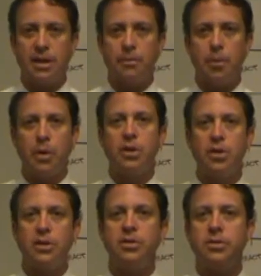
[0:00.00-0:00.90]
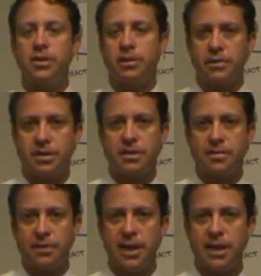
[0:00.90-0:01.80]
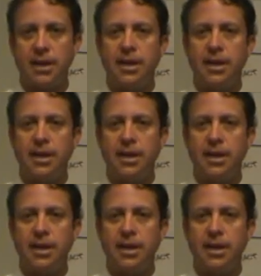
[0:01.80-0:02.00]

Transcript: a pretty good due diligence fee.